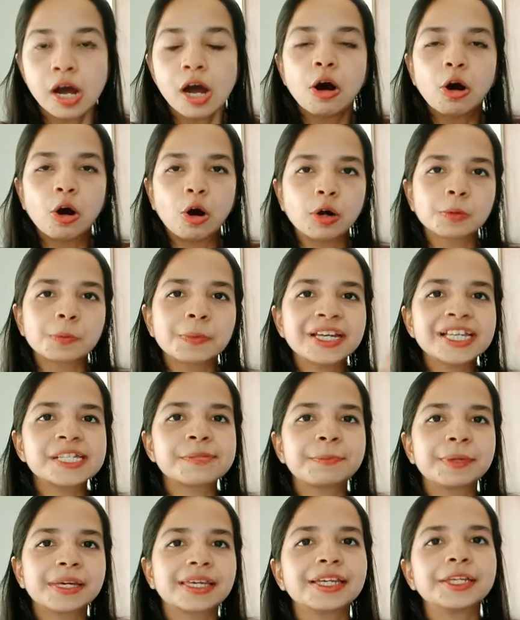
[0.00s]
always
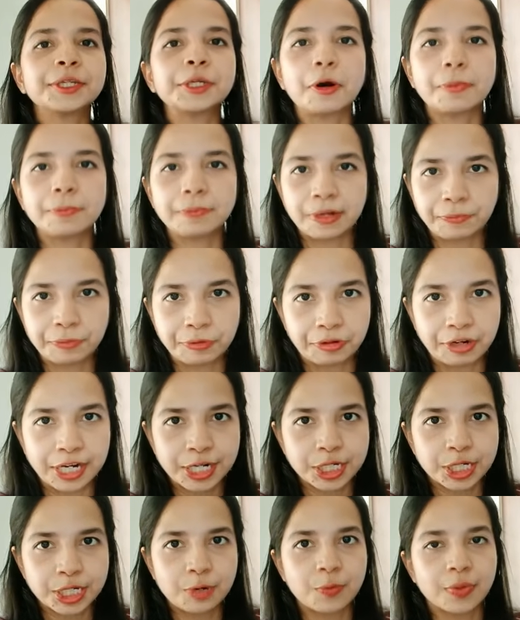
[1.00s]
begin your
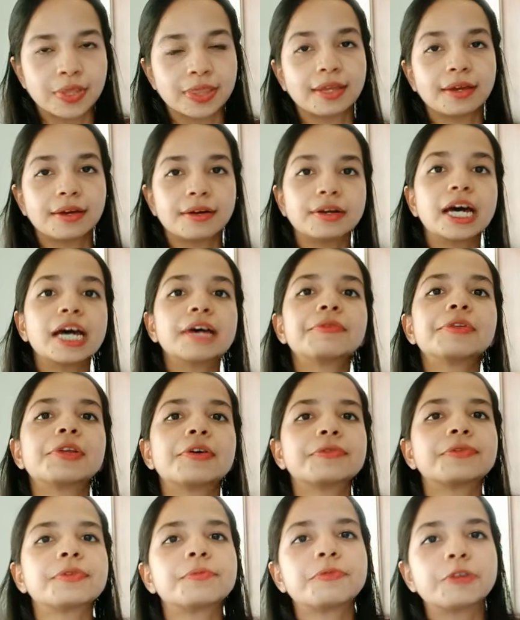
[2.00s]
preparation with the arrival
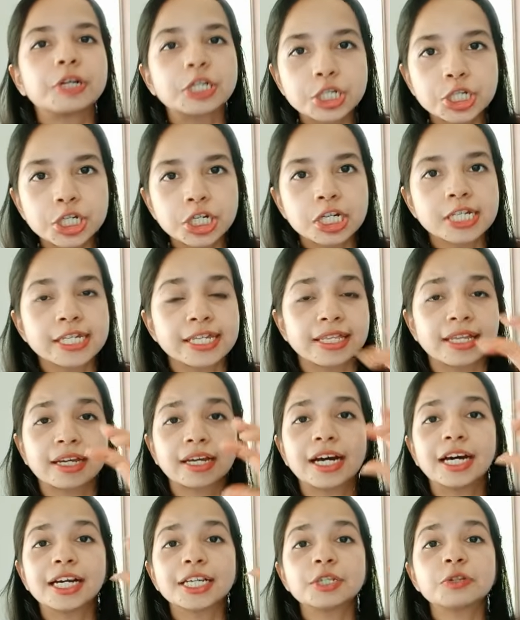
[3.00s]
of the Britishers and the
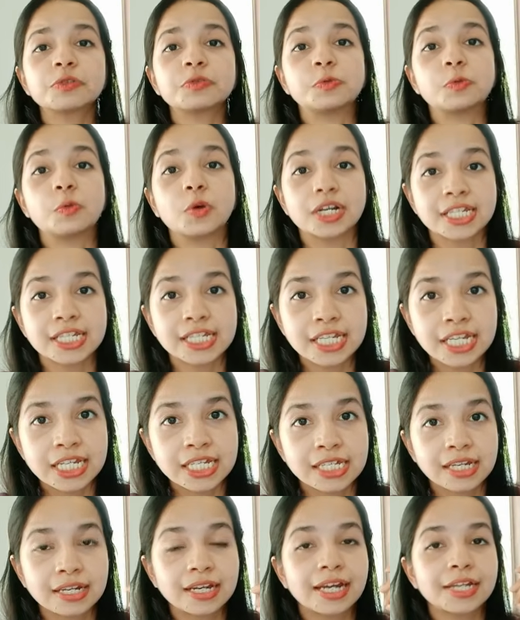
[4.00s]
kind of
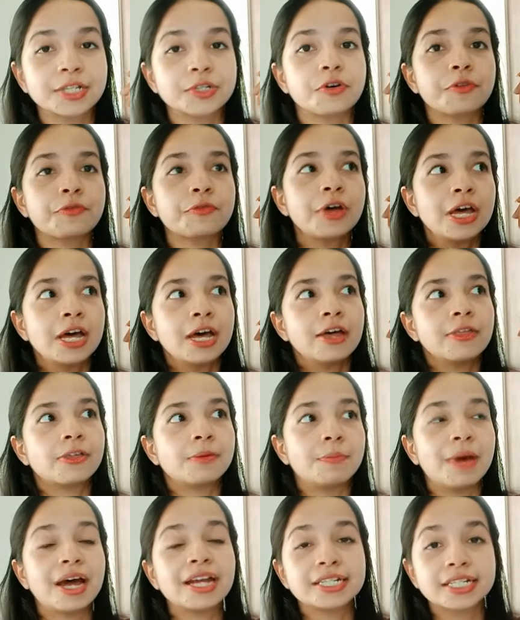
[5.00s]
voices, the kind of
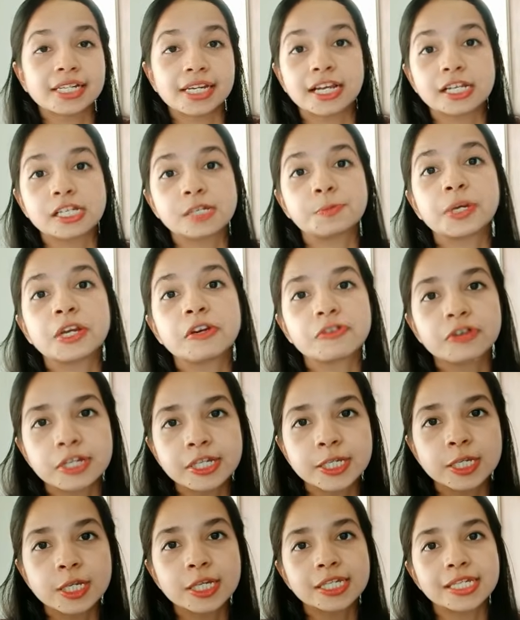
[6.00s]
thematic
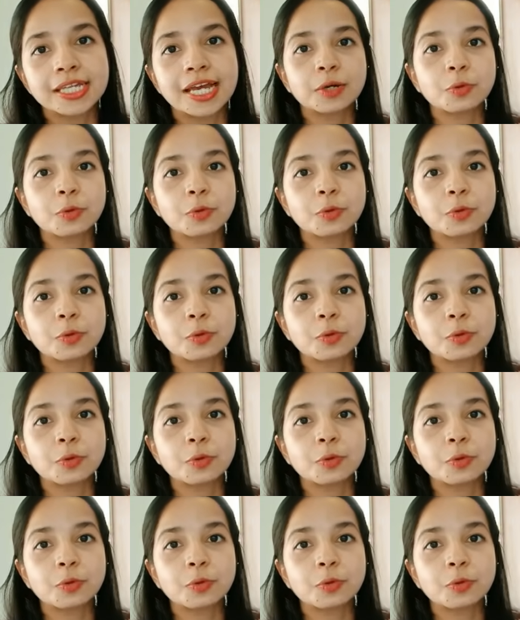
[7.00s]
experiences that